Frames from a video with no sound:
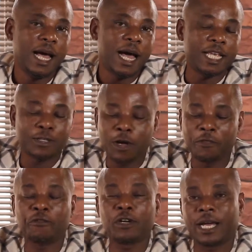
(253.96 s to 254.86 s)
has
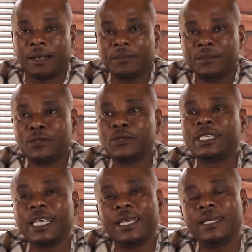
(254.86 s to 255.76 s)
gone further to
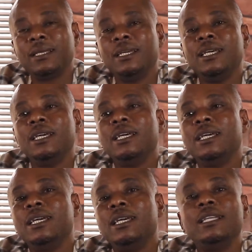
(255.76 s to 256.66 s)
say
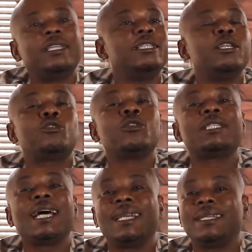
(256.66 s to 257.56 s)
it is the
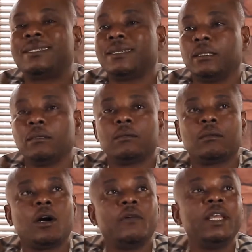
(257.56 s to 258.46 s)
totality
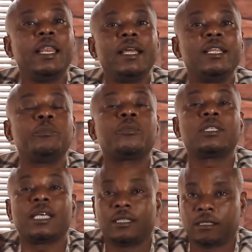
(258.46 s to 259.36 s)
of the learning
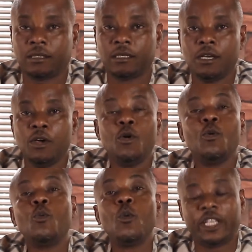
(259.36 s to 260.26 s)
process
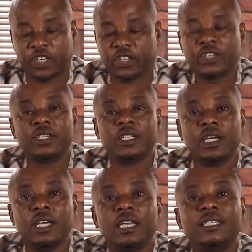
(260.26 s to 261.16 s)
which
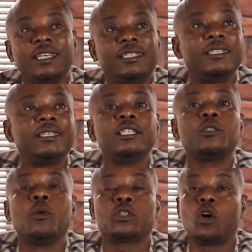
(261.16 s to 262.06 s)

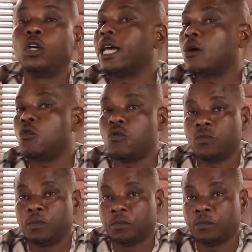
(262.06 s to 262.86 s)
citizens must undergo